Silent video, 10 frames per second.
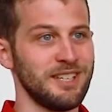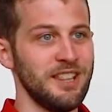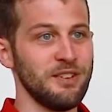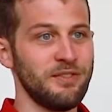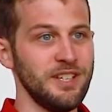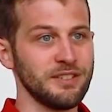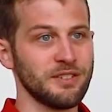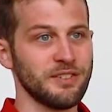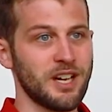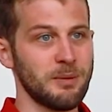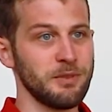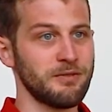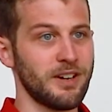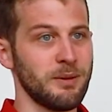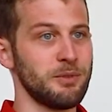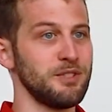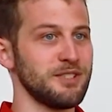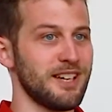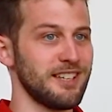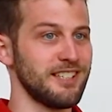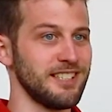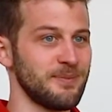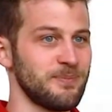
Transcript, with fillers: in the field of carbon fiber recycling.